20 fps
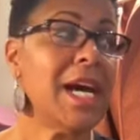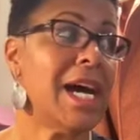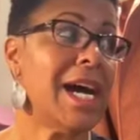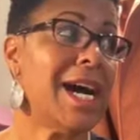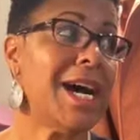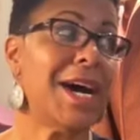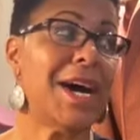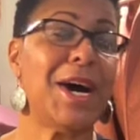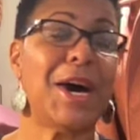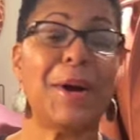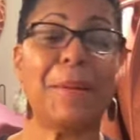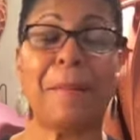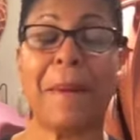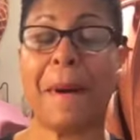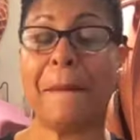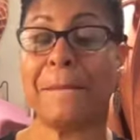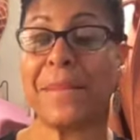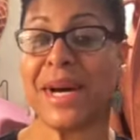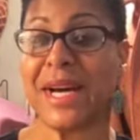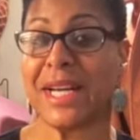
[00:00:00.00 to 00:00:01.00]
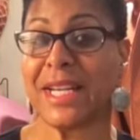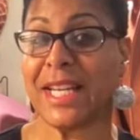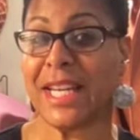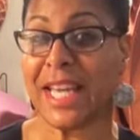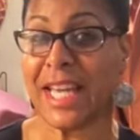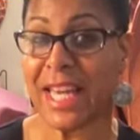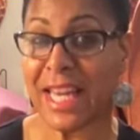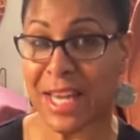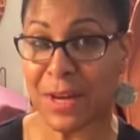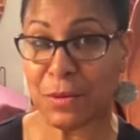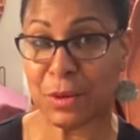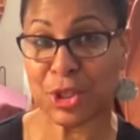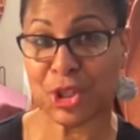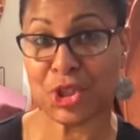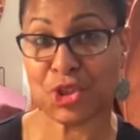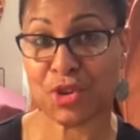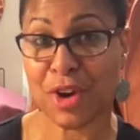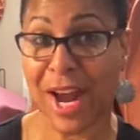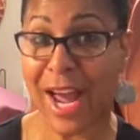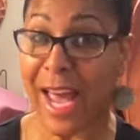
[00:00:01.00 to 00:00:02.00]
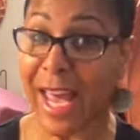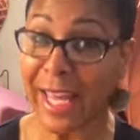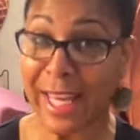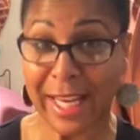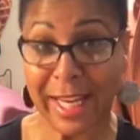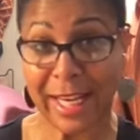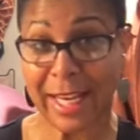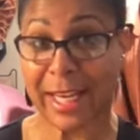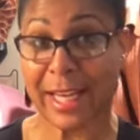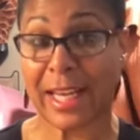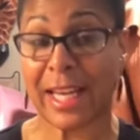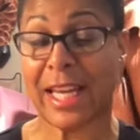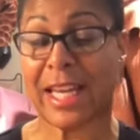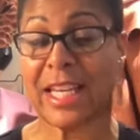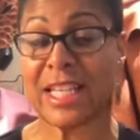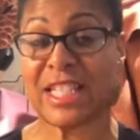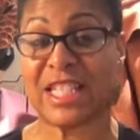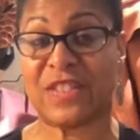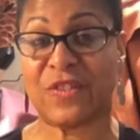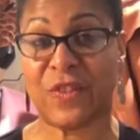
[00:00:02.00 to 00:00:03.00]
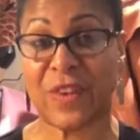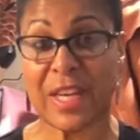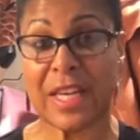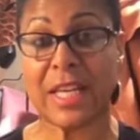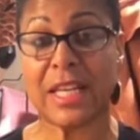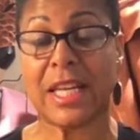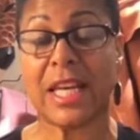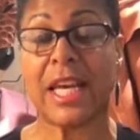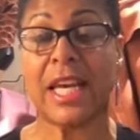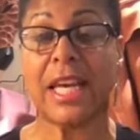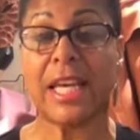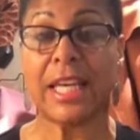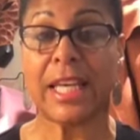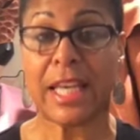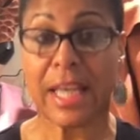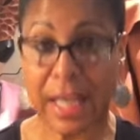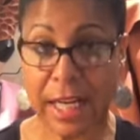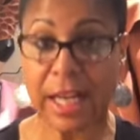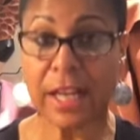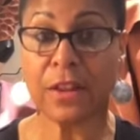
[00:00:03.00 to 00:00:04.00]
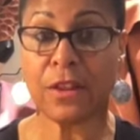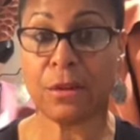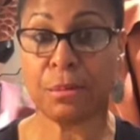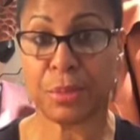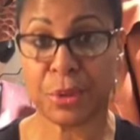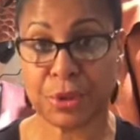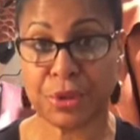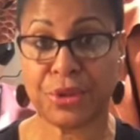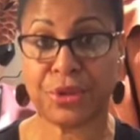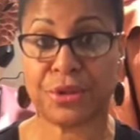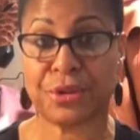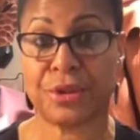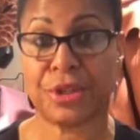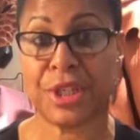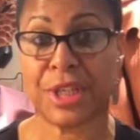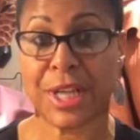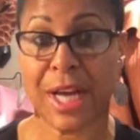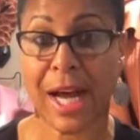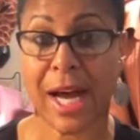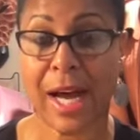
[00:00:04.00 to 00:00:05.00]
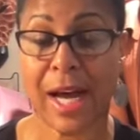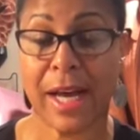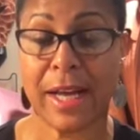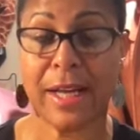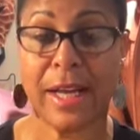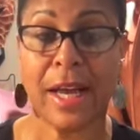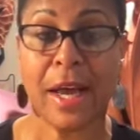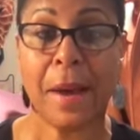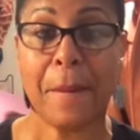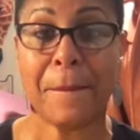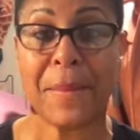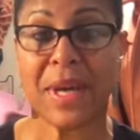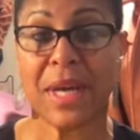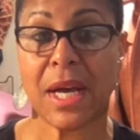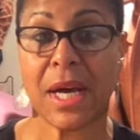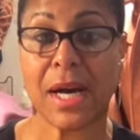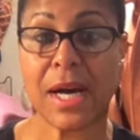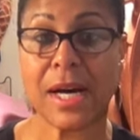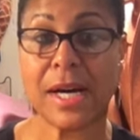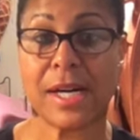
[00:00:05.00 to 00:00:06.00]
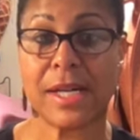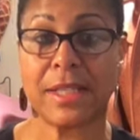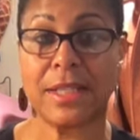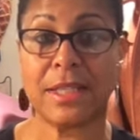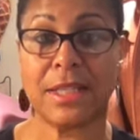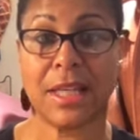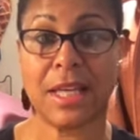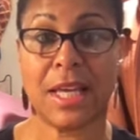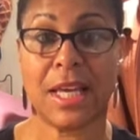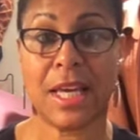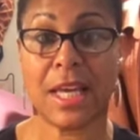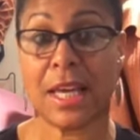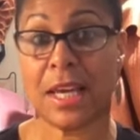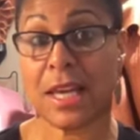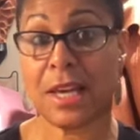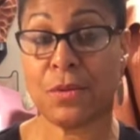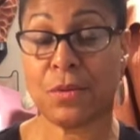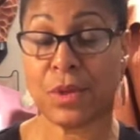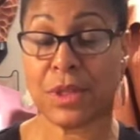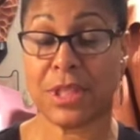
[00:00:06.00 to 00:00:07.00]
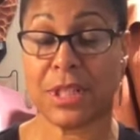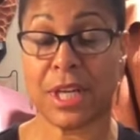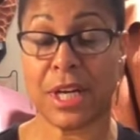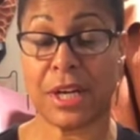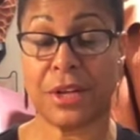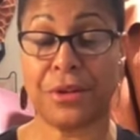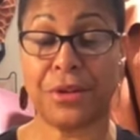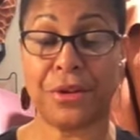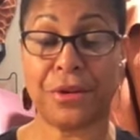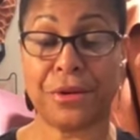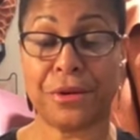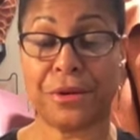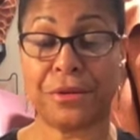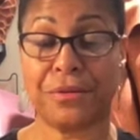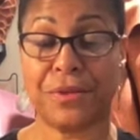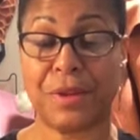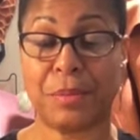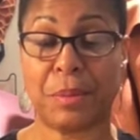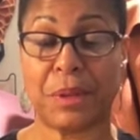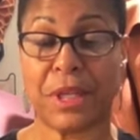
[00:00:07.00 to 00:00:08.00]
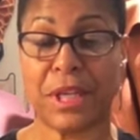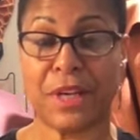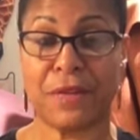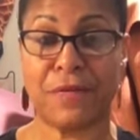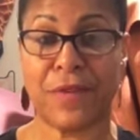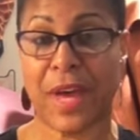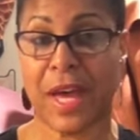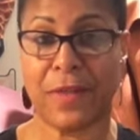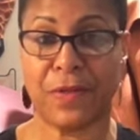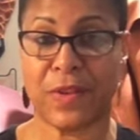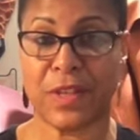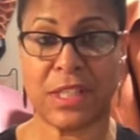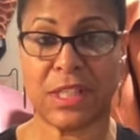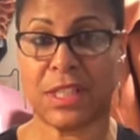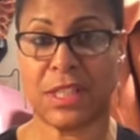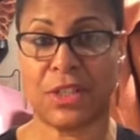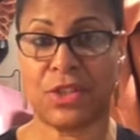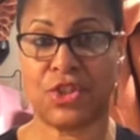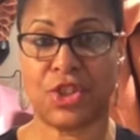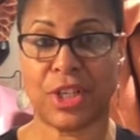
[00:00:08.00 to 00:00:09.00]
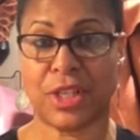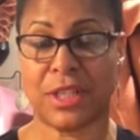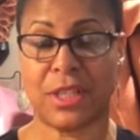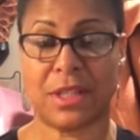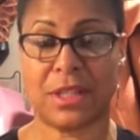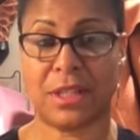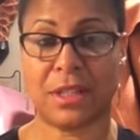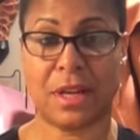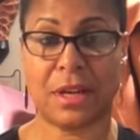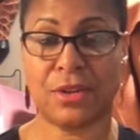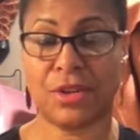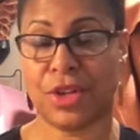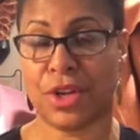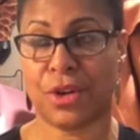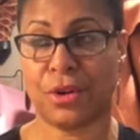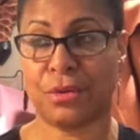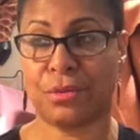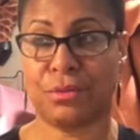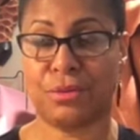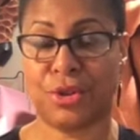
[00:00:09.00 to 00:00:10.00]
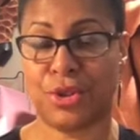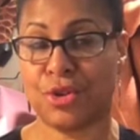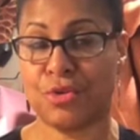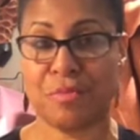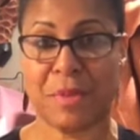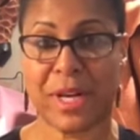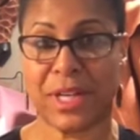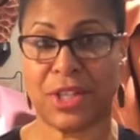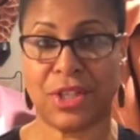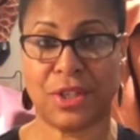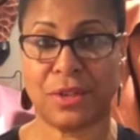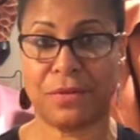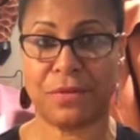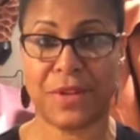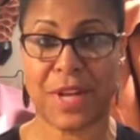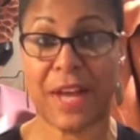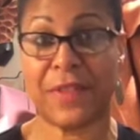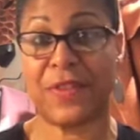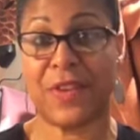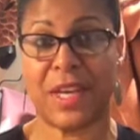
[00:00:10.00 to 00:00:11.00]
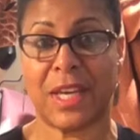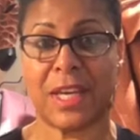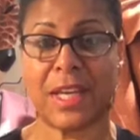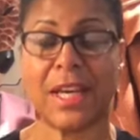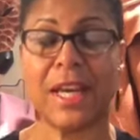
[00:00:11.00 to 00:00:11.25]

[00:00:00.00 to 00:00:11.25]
um, but he was dragging his feet getting the booster shot because he was under the belief that this is just, you know, too much of nothing.